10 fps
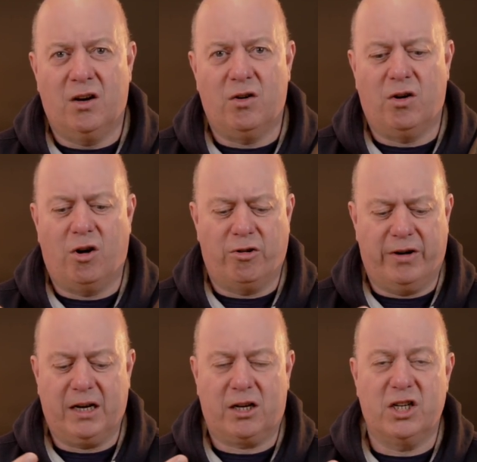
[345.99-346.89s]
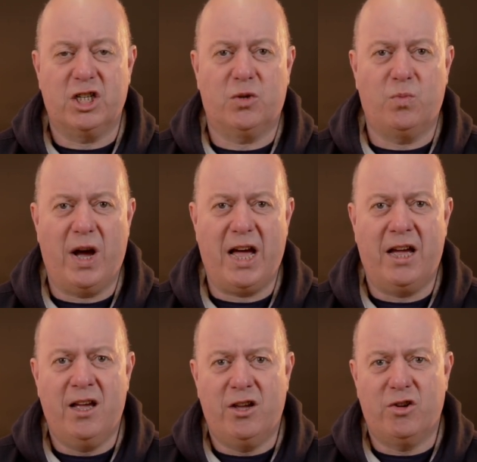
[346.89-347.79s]
or in a condition where
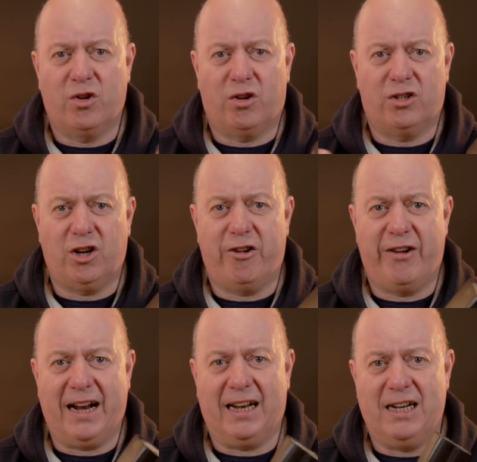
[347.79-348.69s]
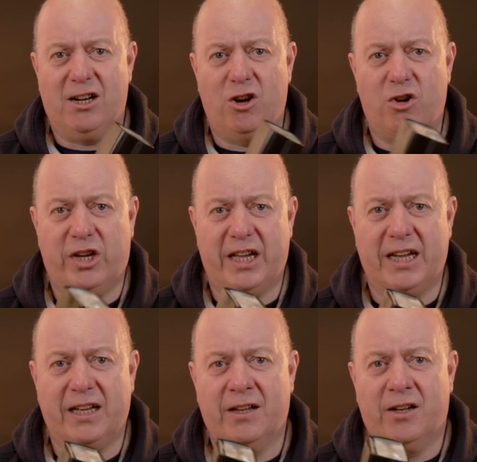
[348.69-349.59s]
you're not directly
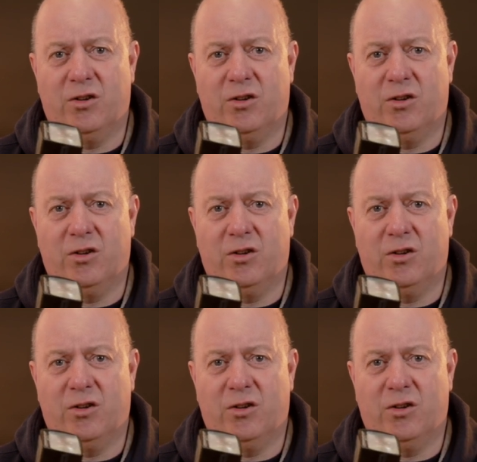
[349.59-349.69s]
looking,